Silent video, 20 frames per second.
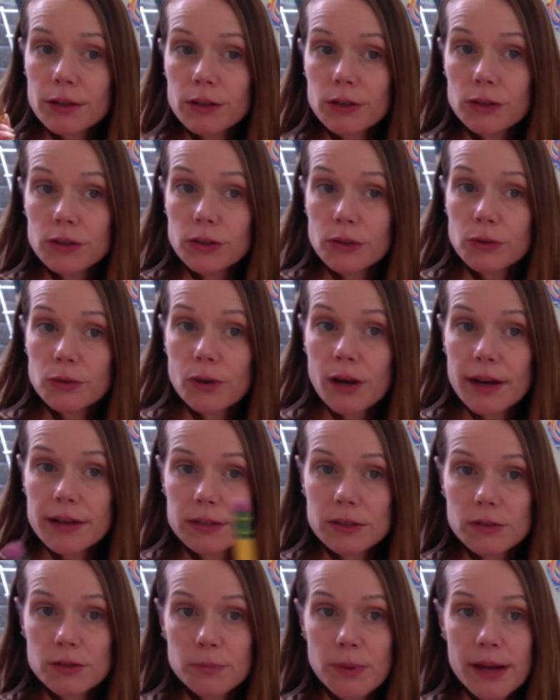You
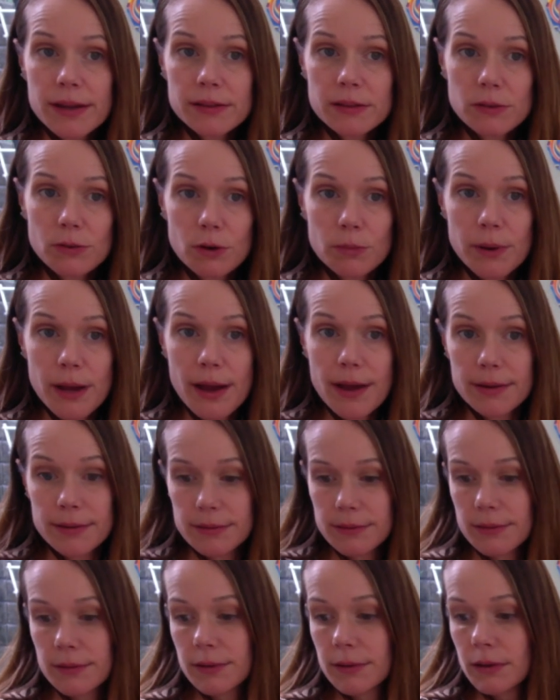guys use pencil or pen
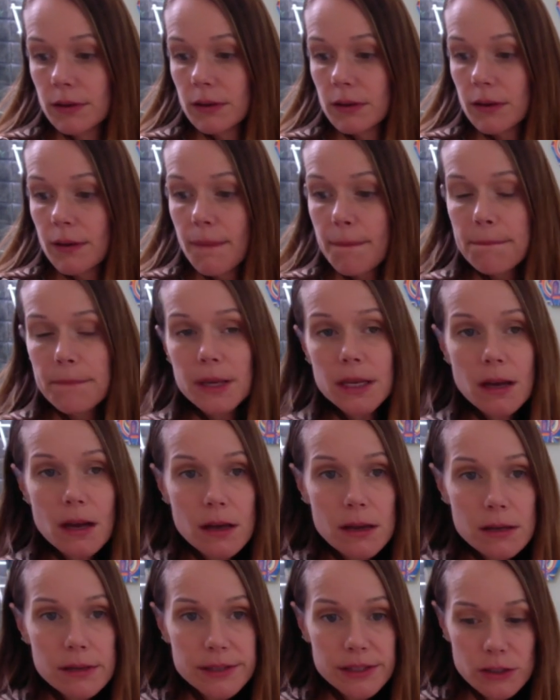
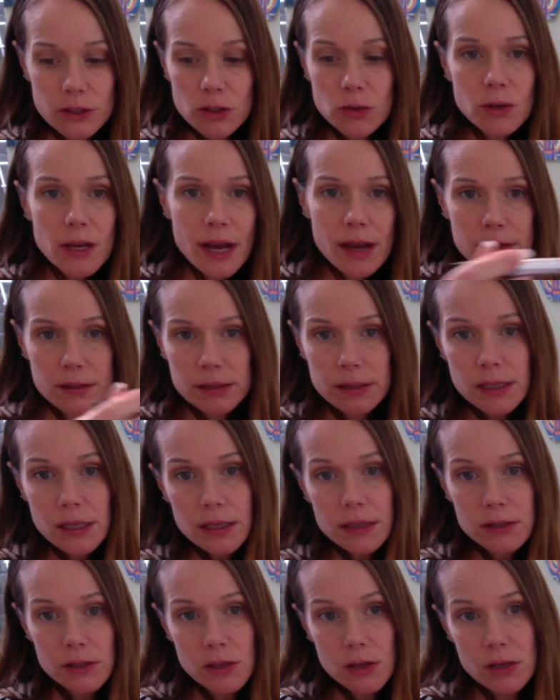because you can't see
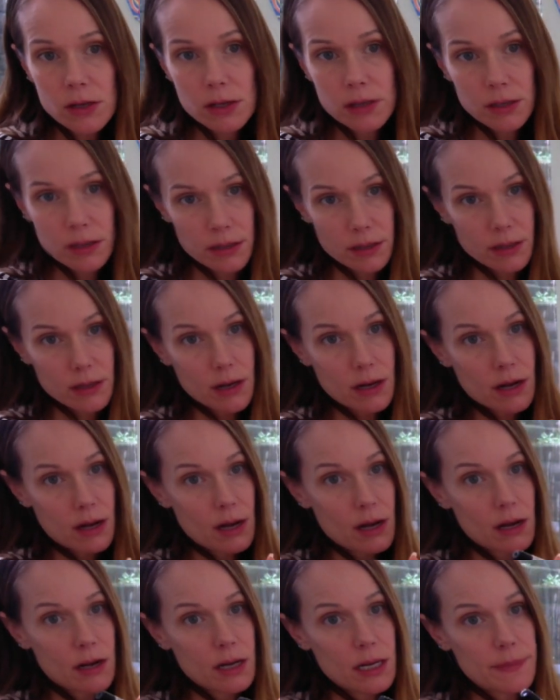as good
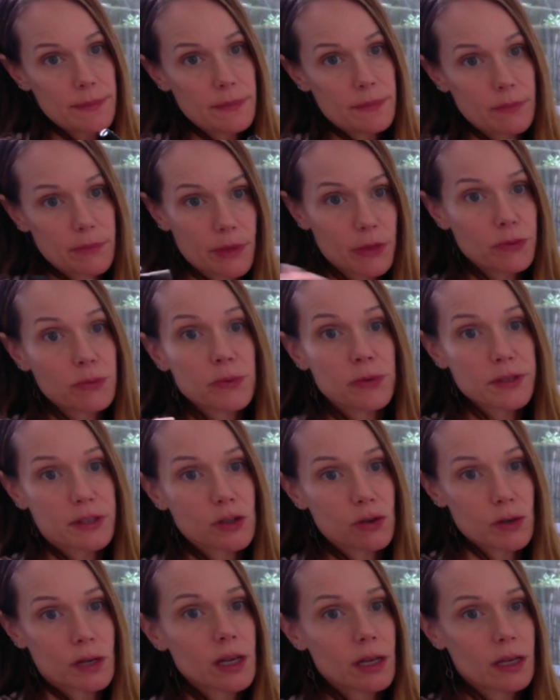um, through the
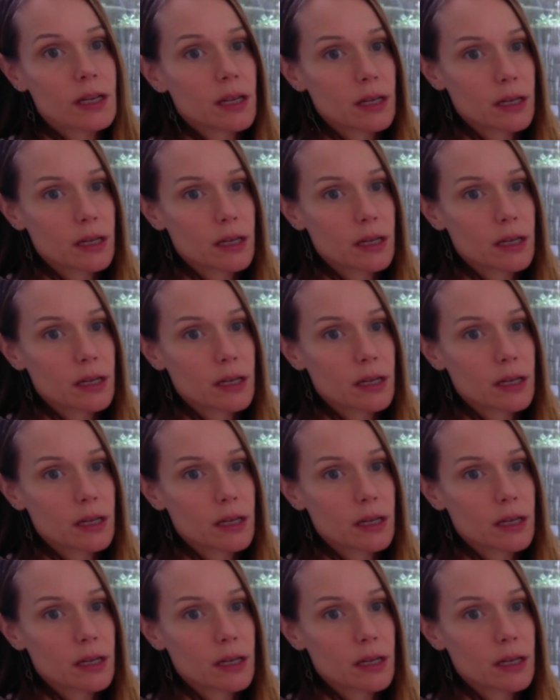screen